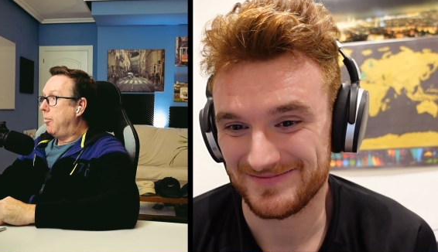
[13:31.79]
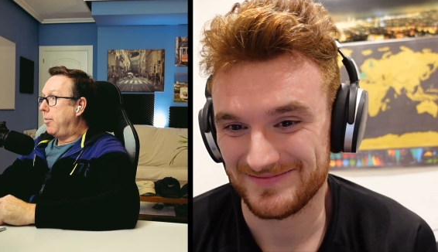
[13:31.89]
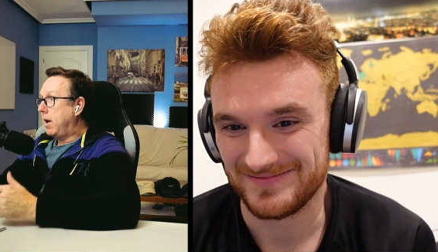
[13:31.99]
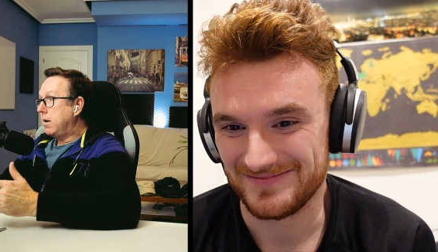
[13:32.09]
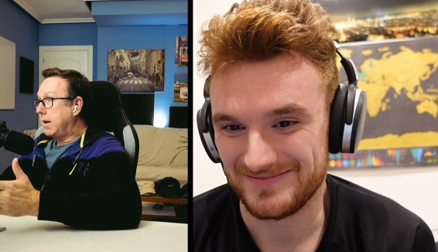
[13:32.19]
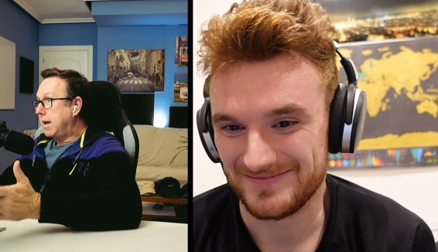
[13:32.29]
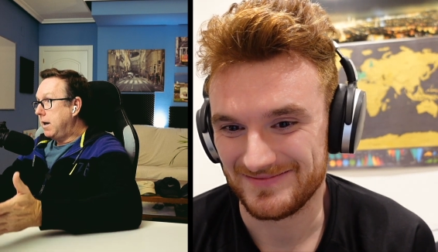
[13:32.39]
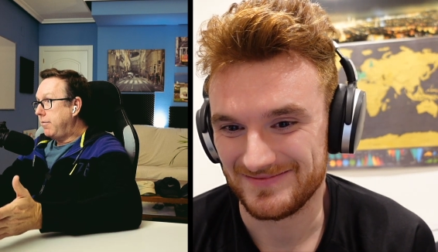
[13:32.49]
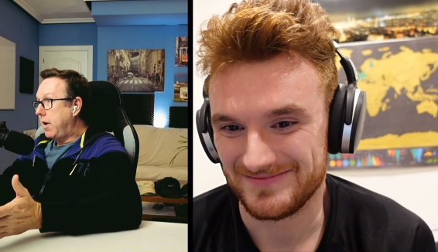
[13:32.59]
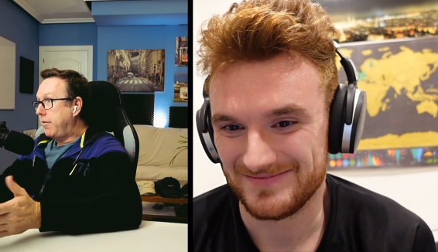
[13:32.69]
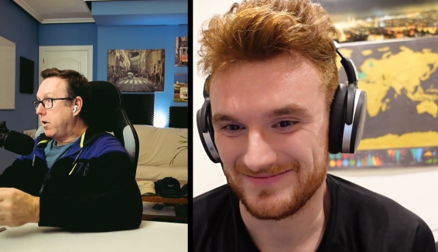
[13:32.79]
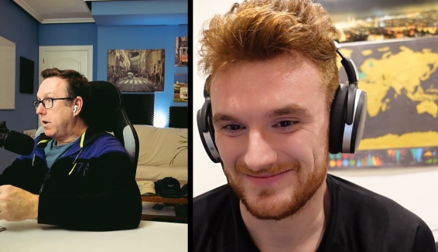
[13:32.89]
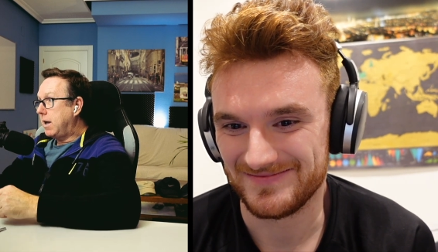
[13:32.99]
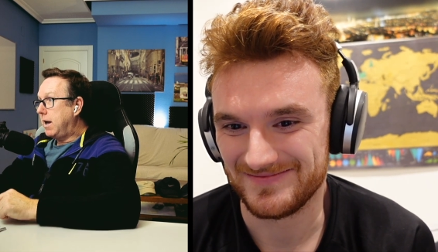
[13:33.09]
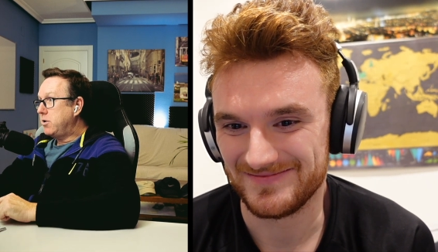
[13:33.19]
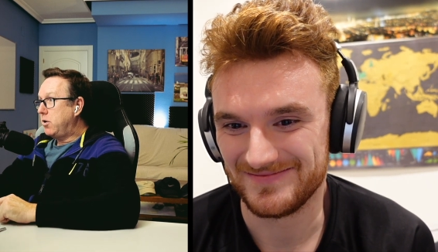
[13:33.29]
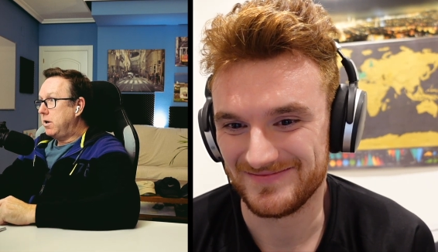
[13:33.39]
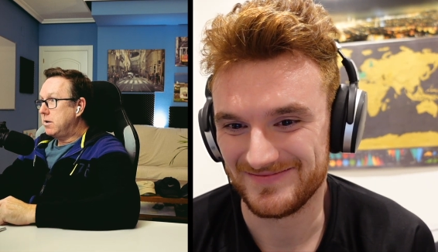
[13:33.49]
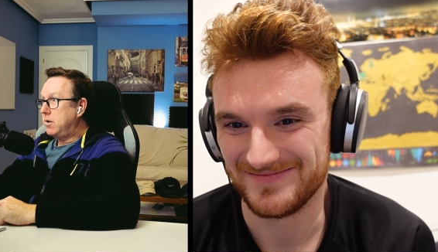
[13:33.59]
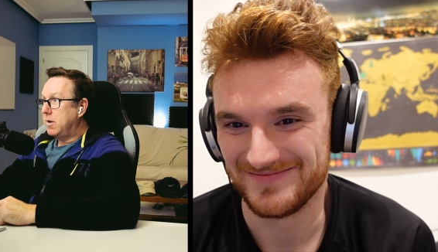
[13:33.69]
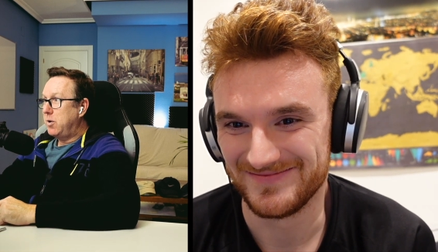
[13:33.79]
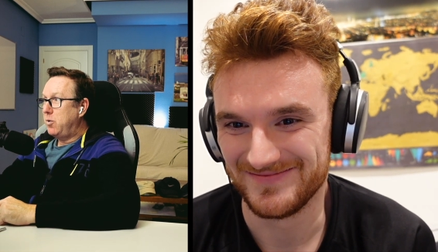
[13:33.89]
Speaker 1: But again, if you haven't got a car, Johnny, it's not going